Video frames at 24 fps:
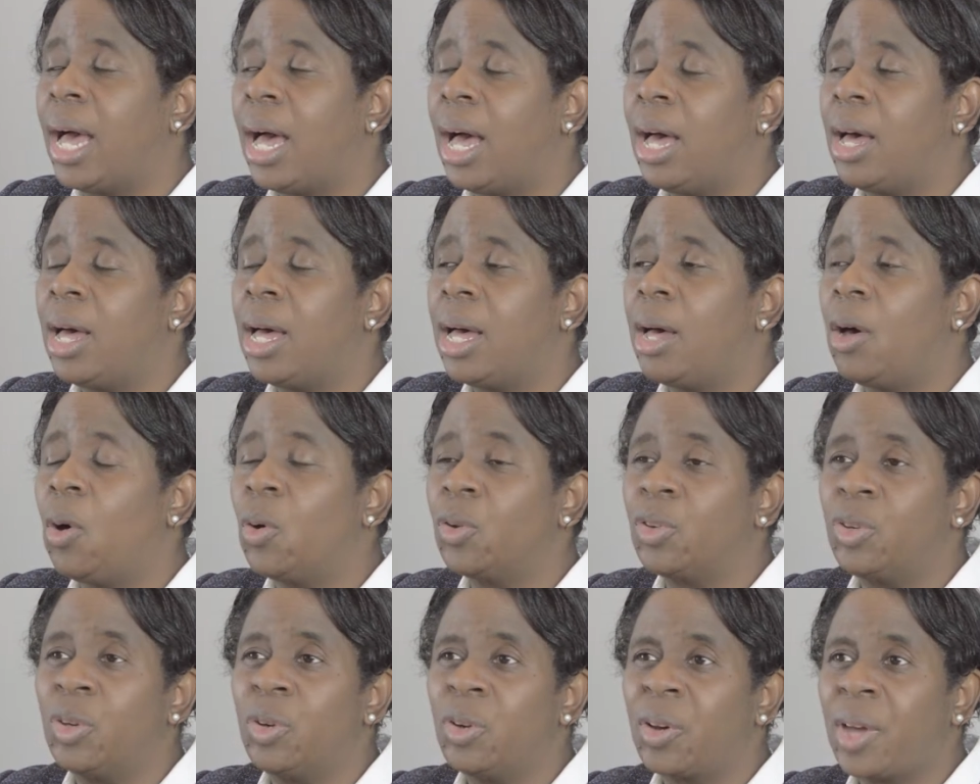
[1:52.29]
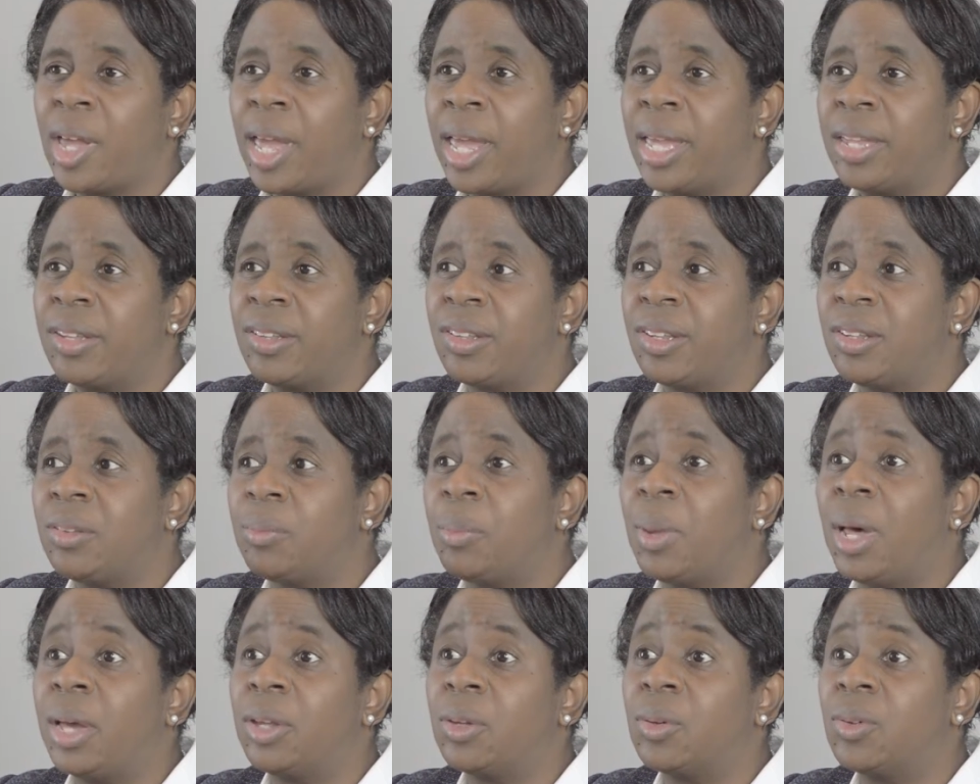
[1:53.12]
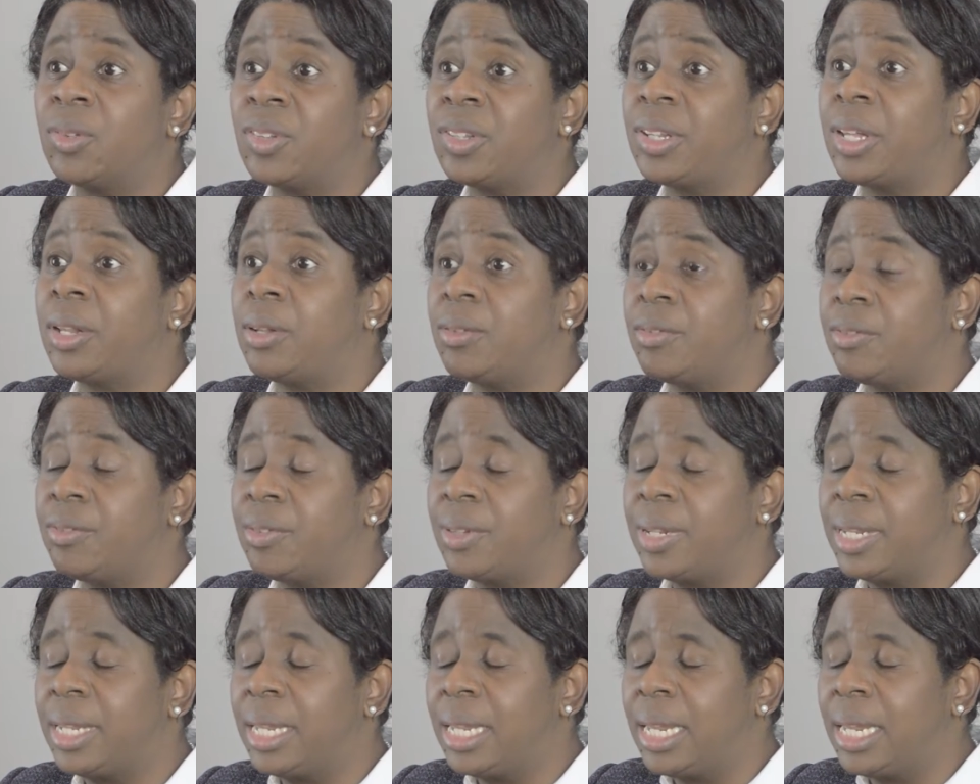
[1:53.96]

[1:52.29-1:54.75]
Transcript: on your cases by yourself.